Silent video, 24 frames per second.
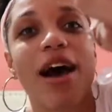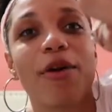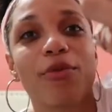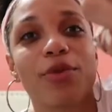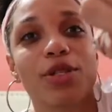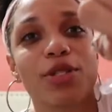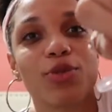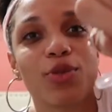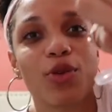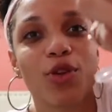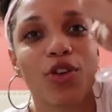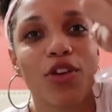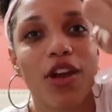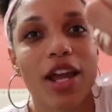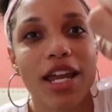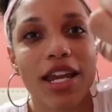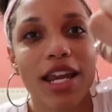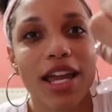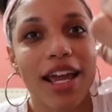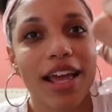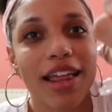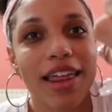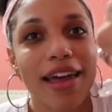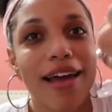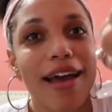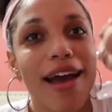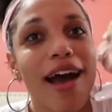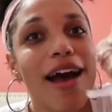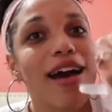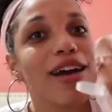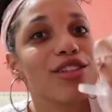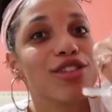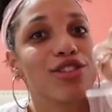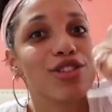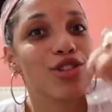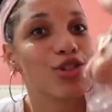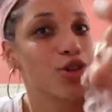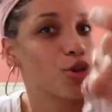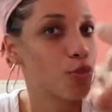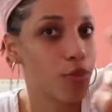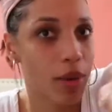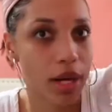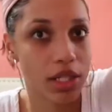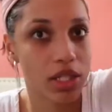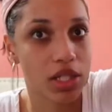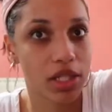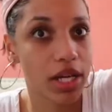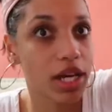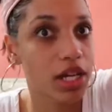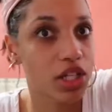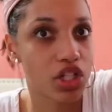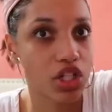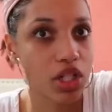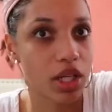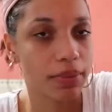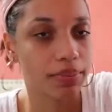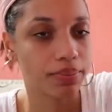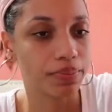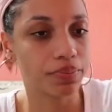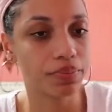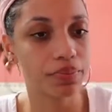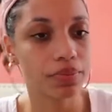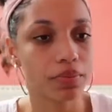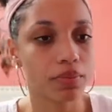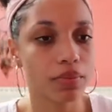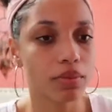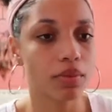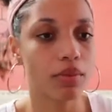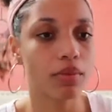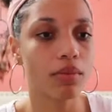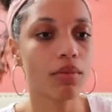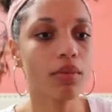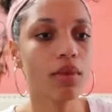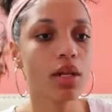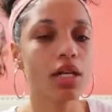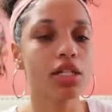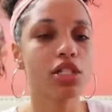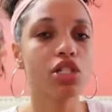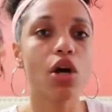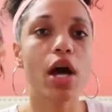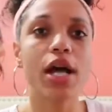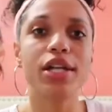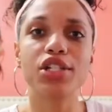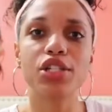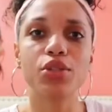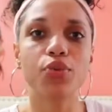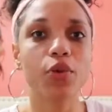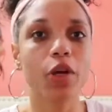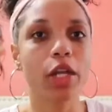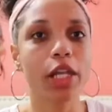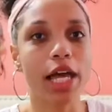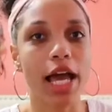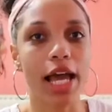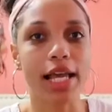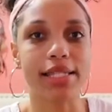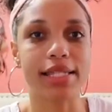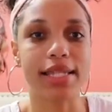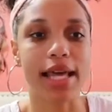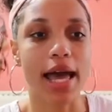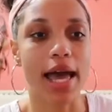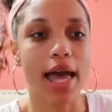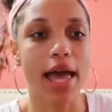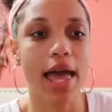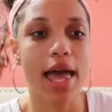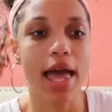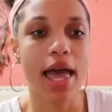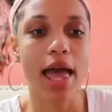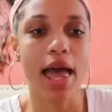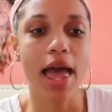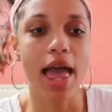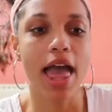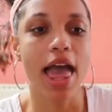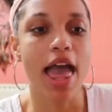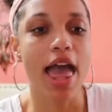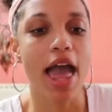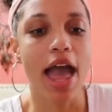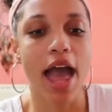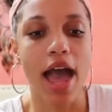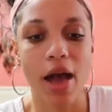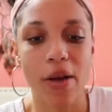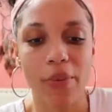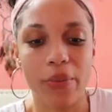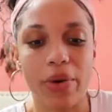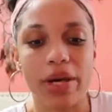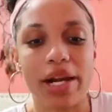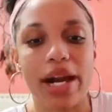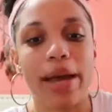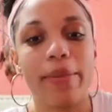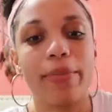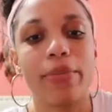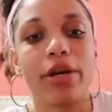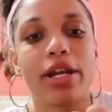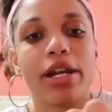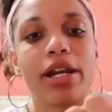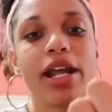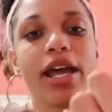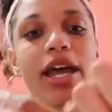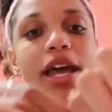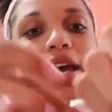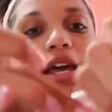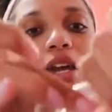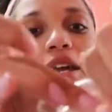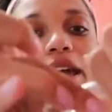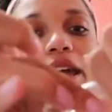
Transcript: was creating like too much suction. So I just realized that when I put it in,